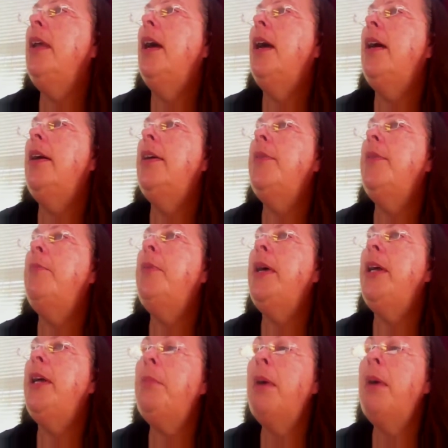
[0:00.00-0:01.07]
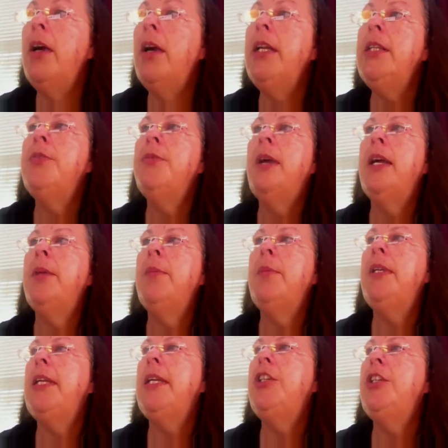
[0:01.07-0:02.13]
But Mari's
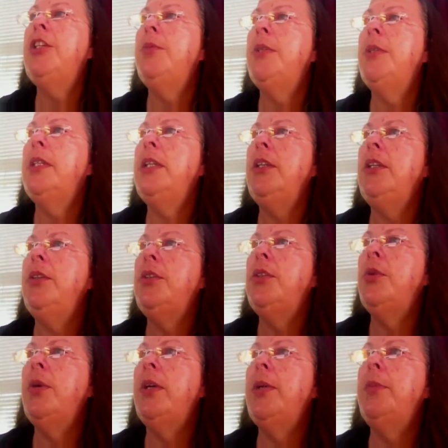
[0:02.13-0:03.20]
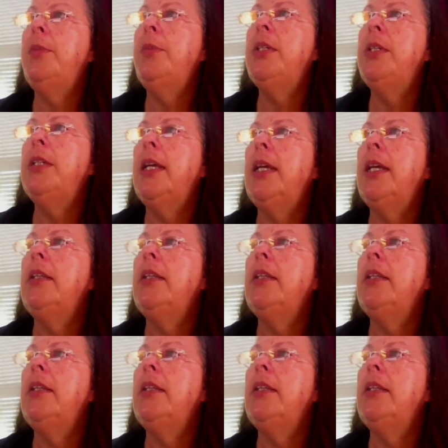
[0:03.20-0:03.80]
recommendation was that you use 20%